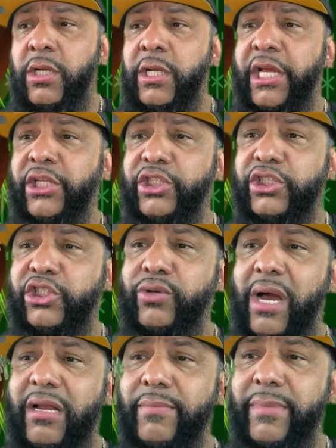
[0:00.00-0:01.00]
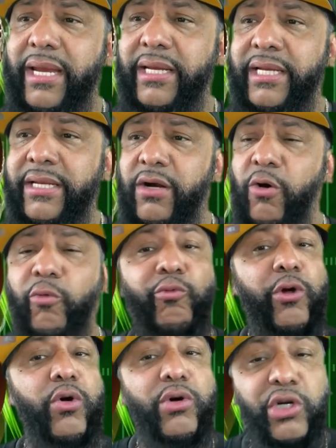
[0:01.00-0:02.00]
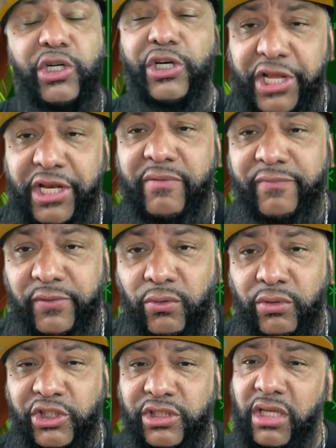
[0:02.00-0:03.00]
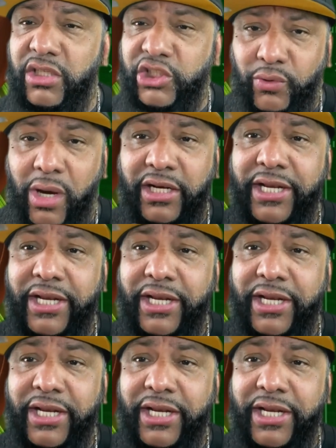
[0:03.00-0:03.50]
And just try to make it a real good interview instead of trying